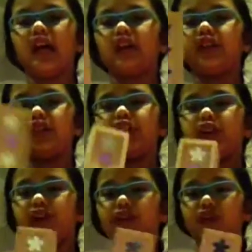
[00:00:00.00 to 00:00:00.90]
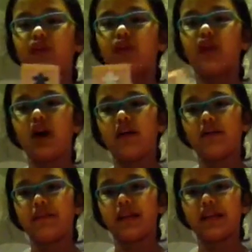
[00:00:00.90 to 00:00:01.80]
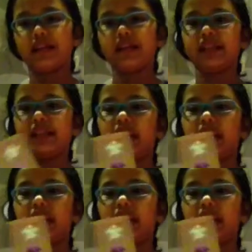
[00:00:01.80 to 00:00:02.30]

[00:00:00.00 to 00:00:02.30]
to show you how I make it.